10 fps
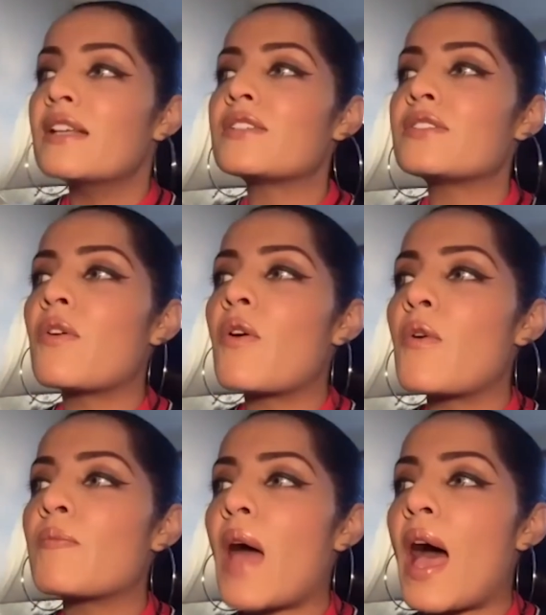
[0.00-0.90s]

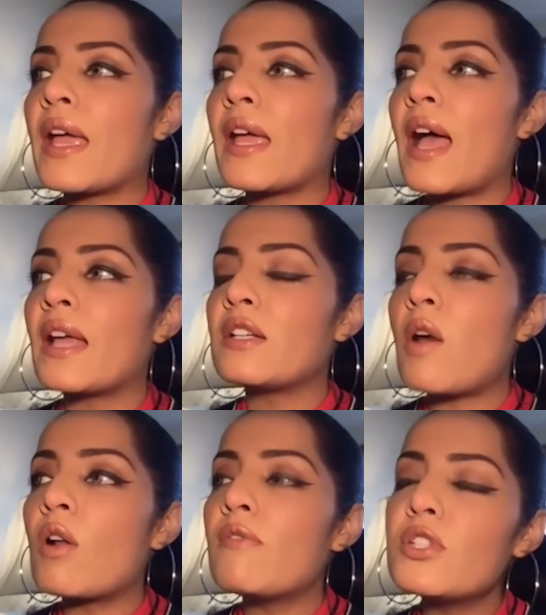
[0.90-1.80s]
So um, I, I
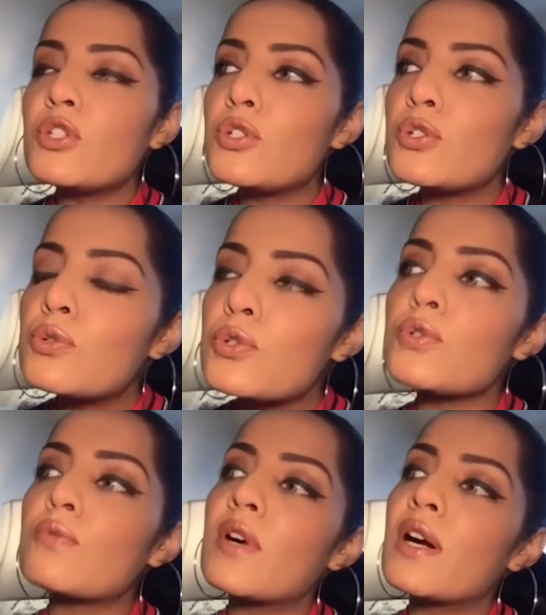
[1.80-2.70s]
always choose
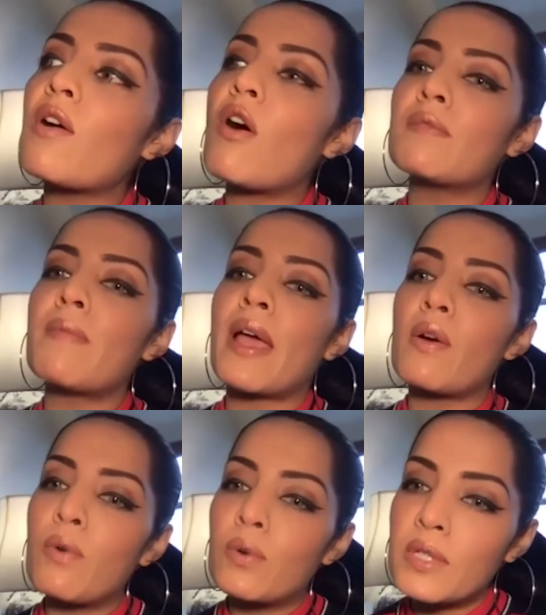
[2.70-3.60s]
to work on my
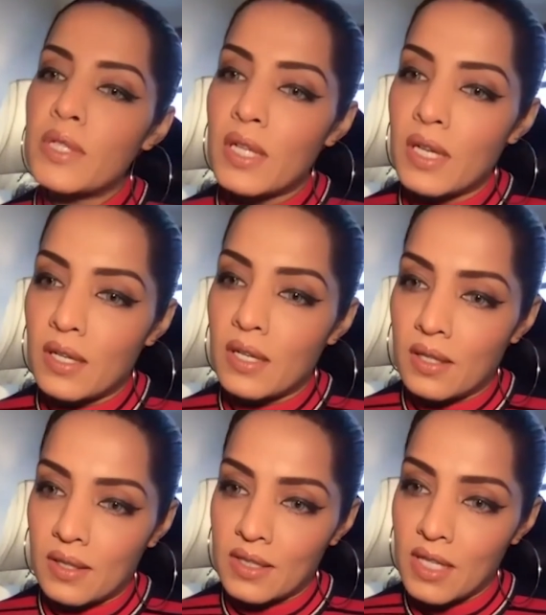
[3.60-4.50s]
own uh,
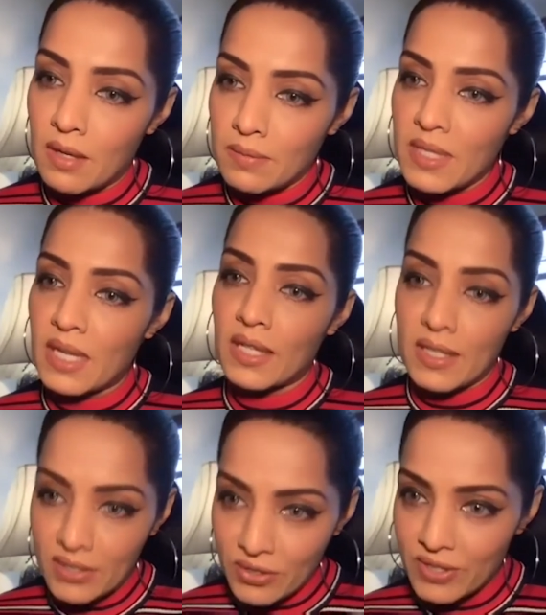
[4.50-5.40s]
terms and
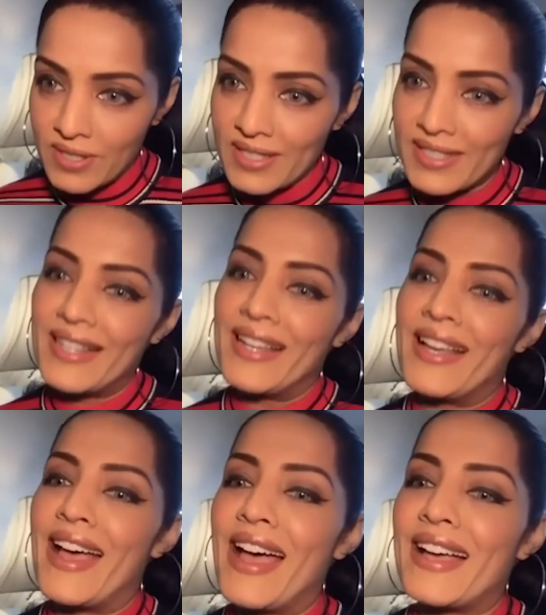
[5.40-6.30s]
conditions,
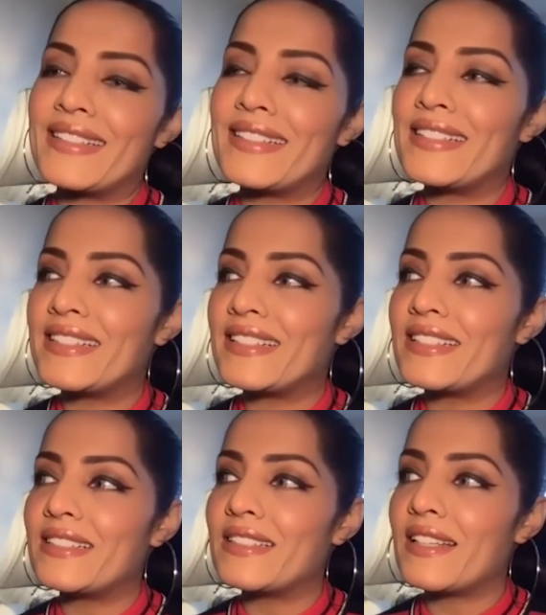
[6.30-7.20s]
and
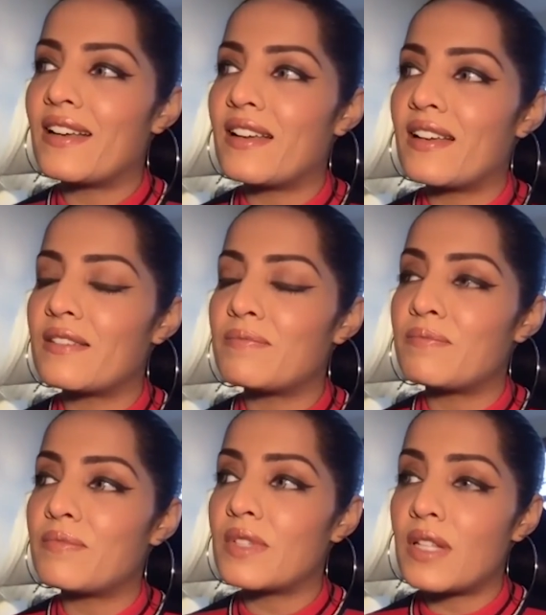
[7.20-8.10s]
um, uh,
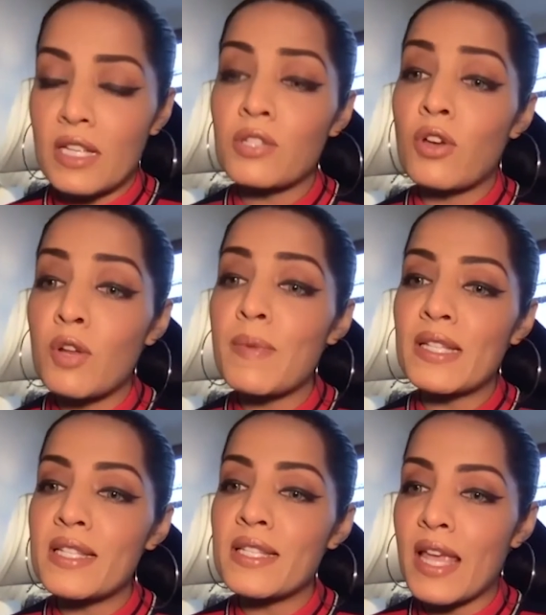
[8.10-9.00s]
it's going to be
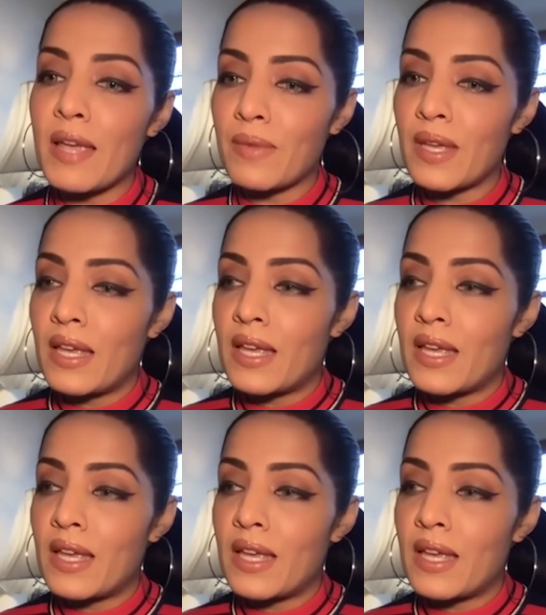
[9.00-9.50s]
the same.